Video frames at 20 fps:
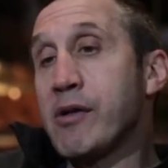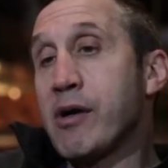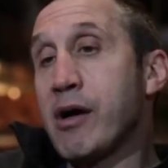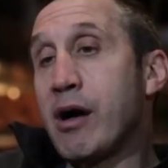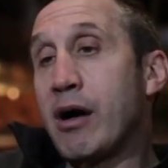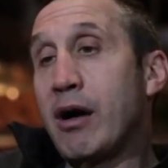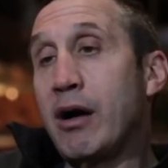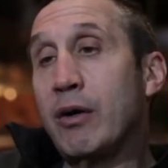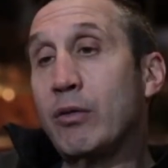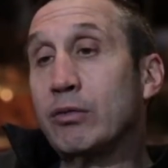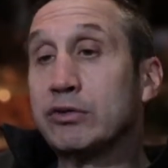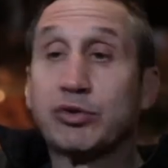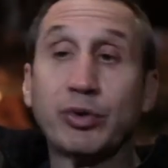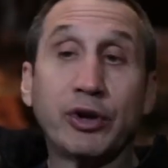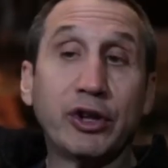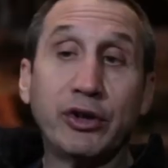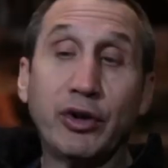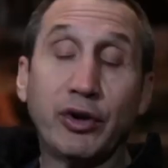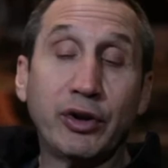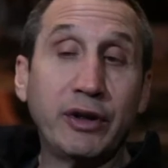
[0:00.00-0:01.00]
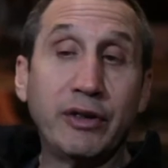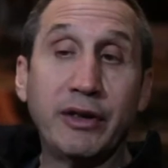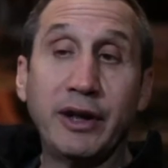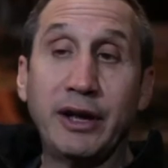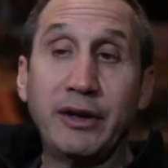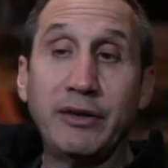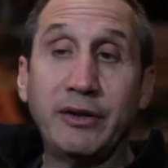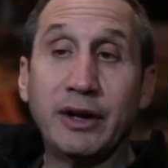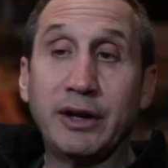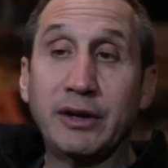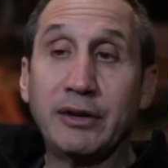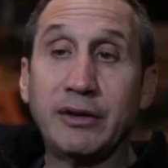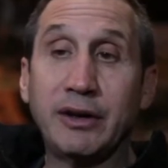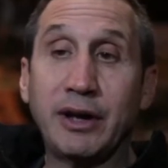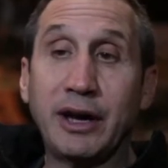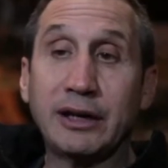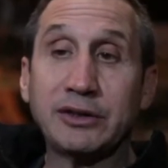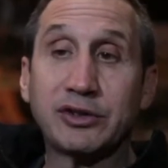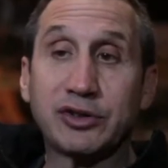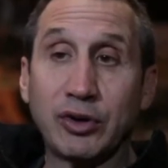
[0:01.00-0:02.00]
It was really only then
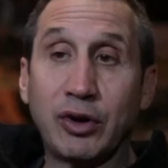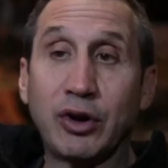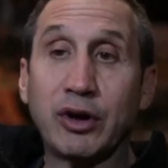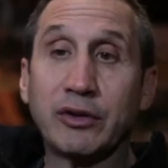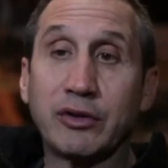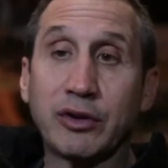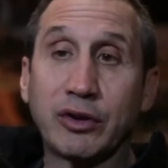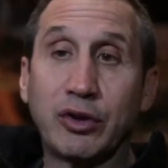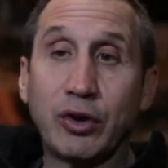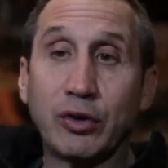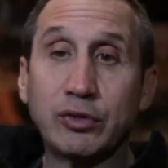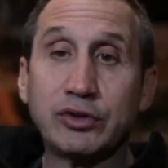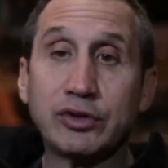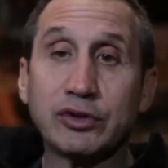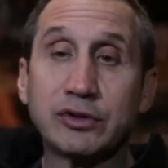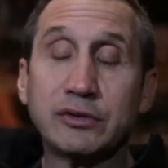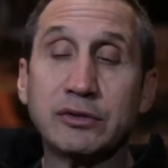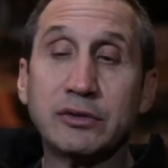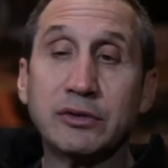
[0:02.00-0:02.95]
that I started to coach